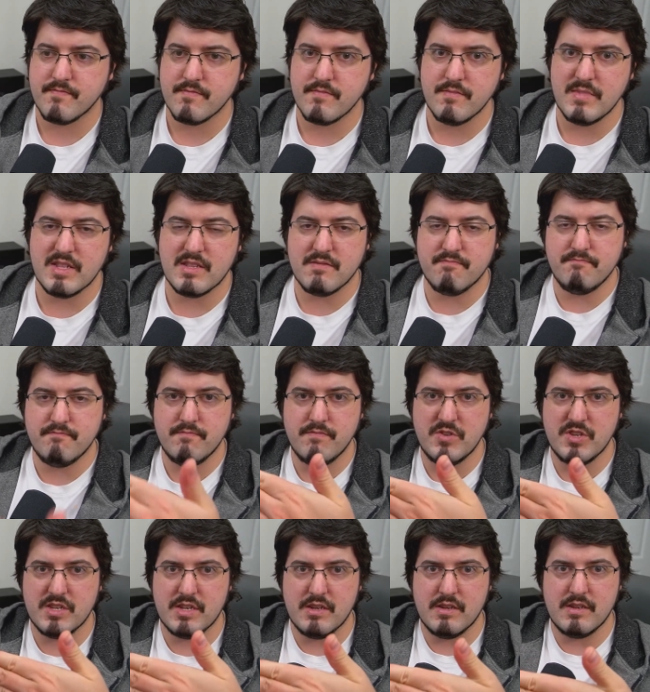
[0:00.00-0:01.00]
It's
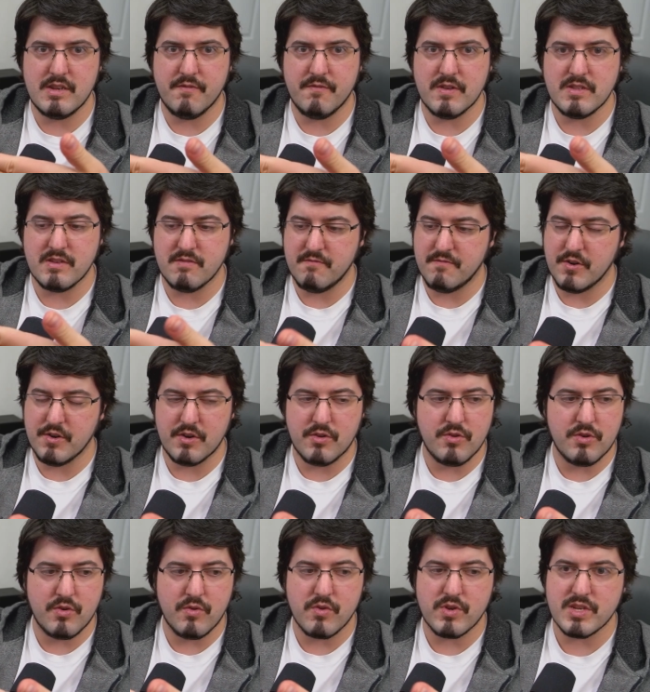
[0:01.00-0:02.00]
just a difference of
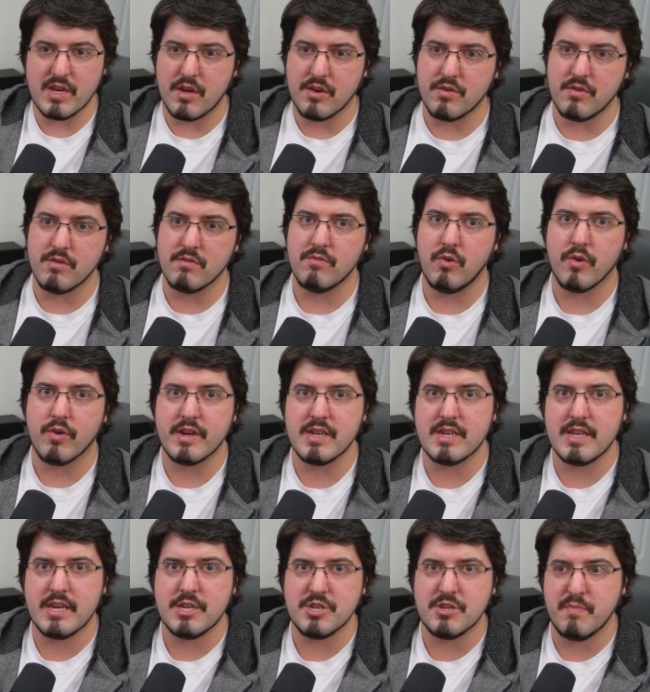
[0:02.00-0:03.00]
vertical to horizontal
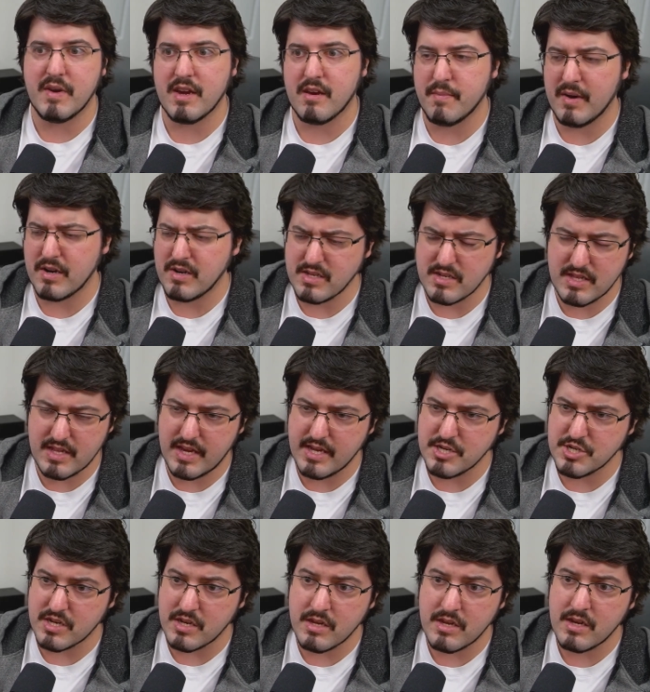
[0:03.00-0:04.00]
orientation by comparison to the
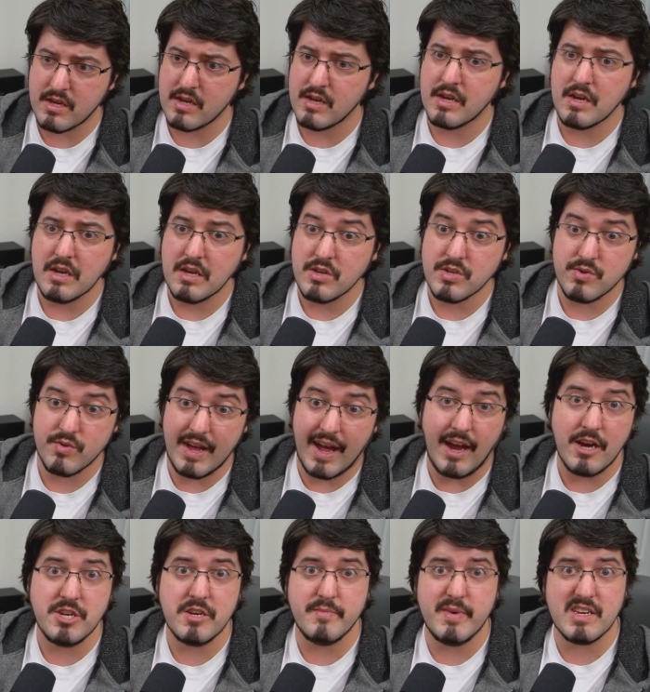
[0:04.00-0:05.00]
engine. So it
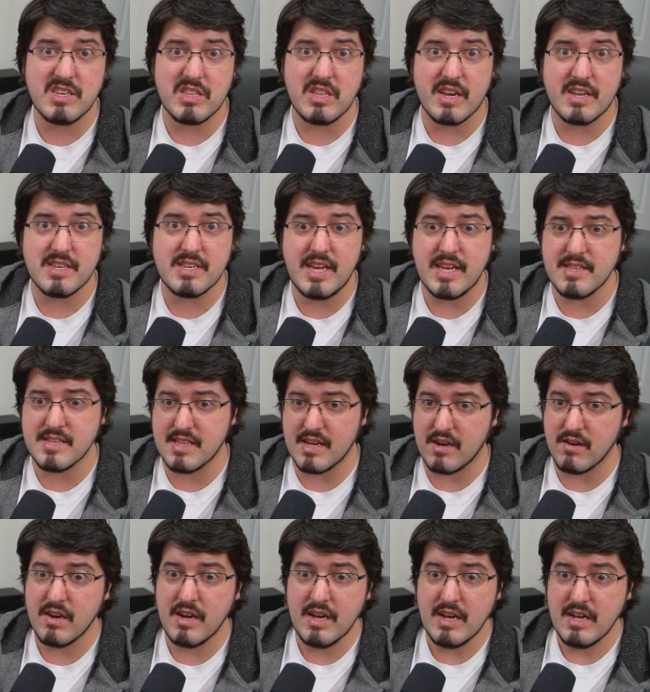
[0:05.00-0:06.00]
actually makes a lot of sense
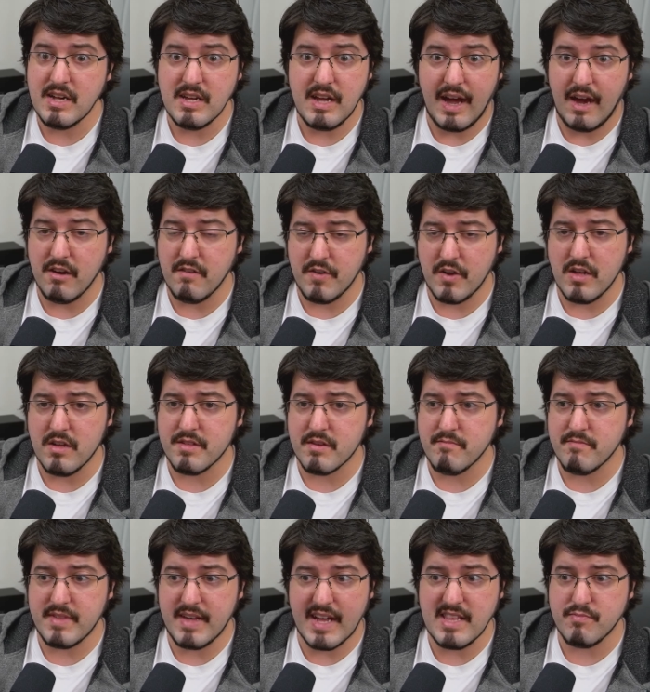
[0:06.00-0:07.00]
there. Out of all of
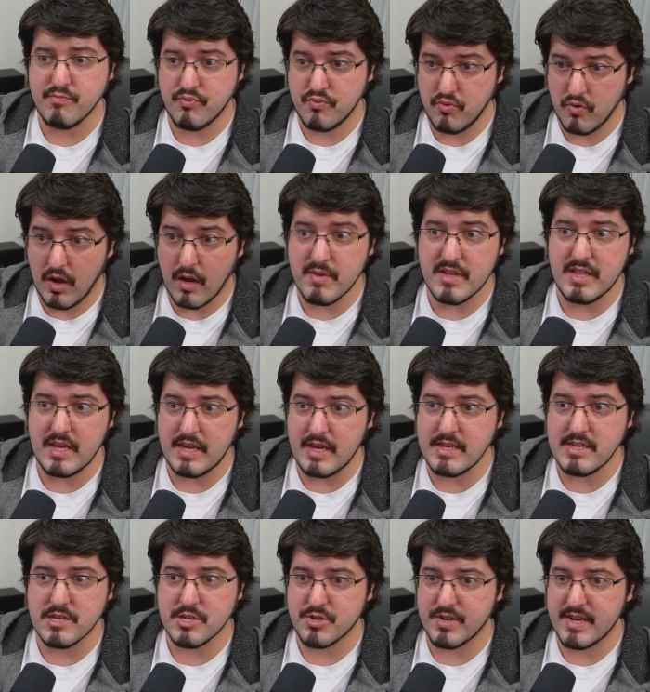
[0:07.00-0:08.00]
them, that's probably the
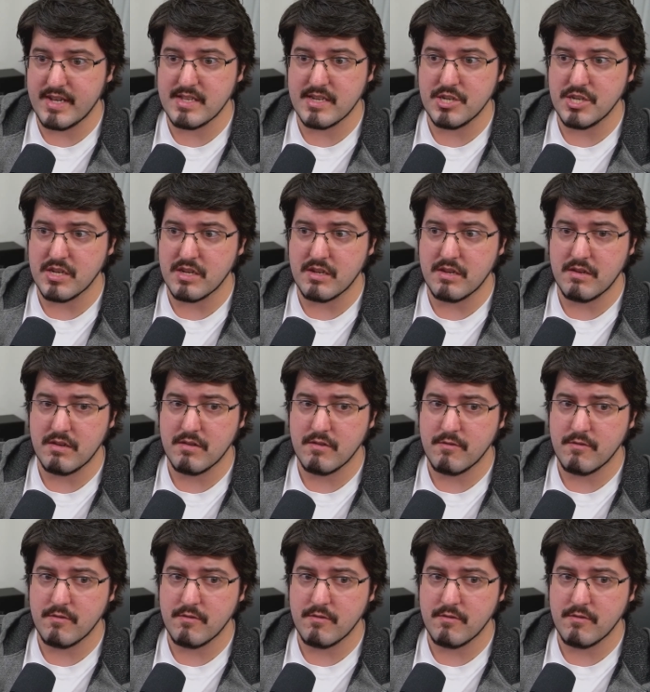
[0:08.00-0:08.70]
easiest transition.